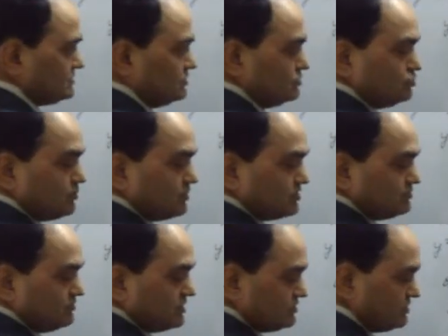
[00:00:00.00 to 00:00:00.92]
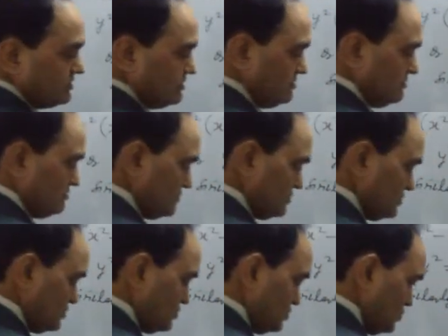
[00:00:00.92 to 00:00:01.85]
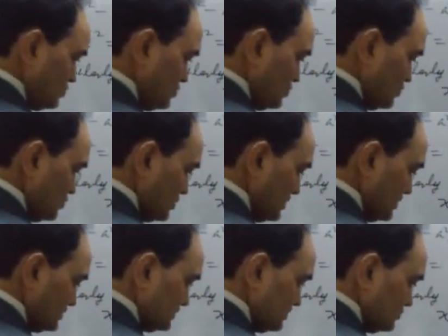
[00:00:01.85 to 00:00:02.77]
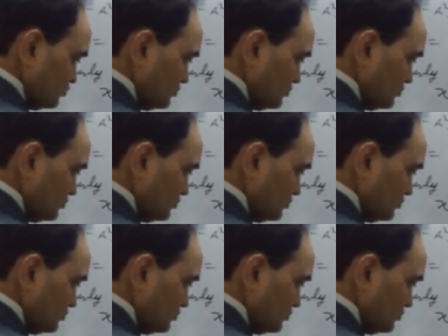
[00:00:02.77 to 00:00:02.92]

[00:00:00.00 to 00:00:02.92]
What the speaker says: tends to plus minus a, or x tends to